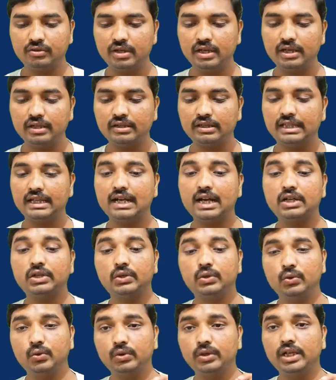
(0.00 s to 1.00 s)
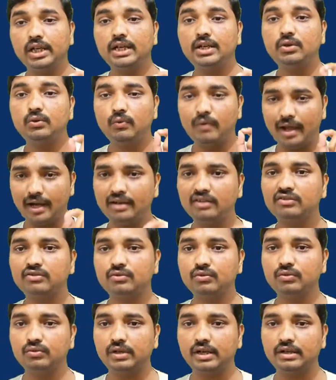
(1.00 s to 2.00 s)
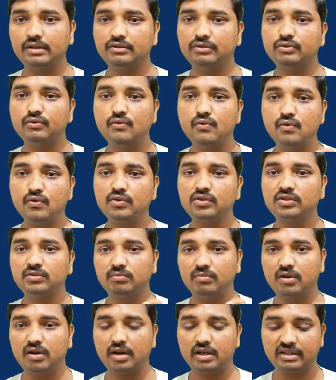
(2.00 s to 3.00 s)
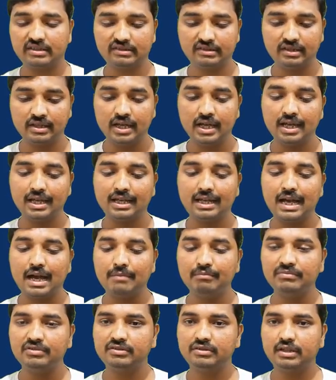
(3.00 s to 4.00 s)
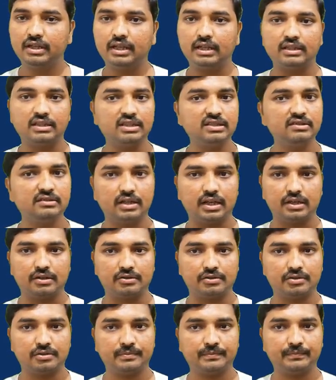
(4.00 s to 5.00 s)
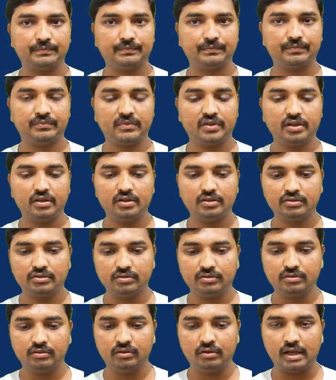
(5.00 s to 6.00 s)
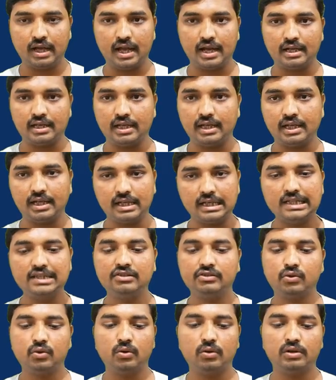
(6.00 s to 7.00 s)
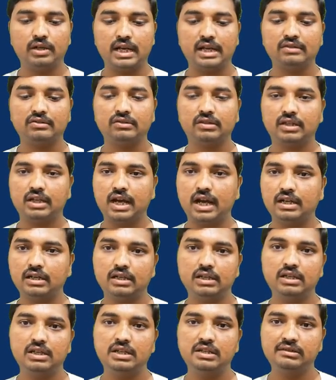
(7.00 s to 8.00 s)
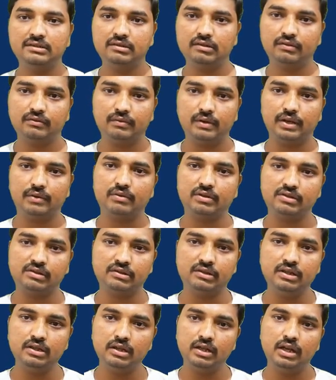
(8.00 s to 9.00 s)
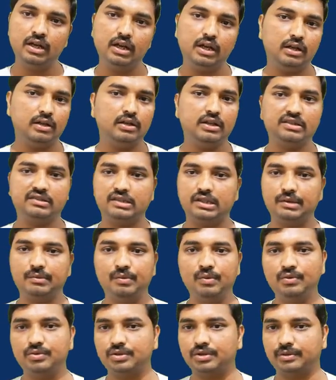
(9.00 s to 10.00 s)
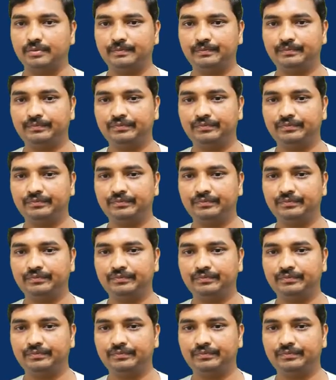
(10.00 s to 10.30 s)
here there are totally 12 students whose marks comes in this range. So, and it is called as continuous frequency distribution.